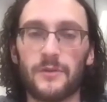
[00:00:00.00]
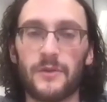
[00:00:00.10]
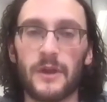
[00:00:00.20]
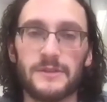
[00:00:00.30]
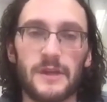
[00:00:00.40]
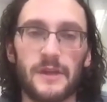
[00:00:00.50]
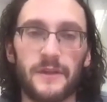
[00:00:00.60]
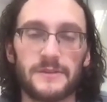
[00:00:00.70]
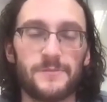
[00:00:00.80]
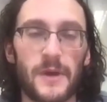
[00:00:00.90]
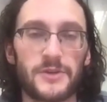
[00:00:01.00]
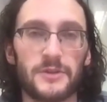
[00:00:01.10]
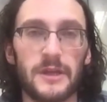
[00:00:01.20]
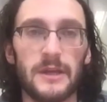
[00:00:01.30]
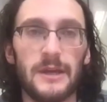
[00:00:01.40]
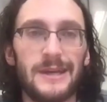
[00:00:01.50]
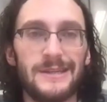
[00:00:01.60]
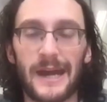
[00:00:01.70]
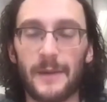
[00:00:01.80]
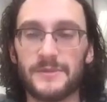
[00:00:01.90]
So I think it's especially
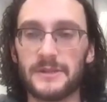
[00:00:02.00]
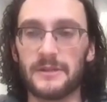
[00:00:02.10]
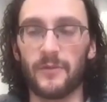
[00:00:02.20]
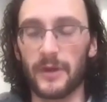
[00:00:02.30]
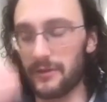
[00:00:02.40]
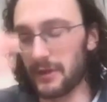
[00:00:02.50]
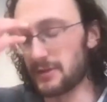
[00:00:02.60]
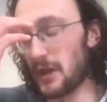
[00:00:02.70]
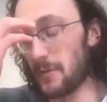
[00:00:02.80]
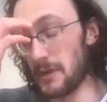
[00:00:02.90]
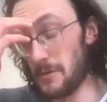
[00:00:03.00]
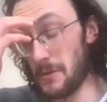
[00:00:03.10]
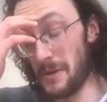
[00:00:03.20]
time sensitive. What do you think, Tommy?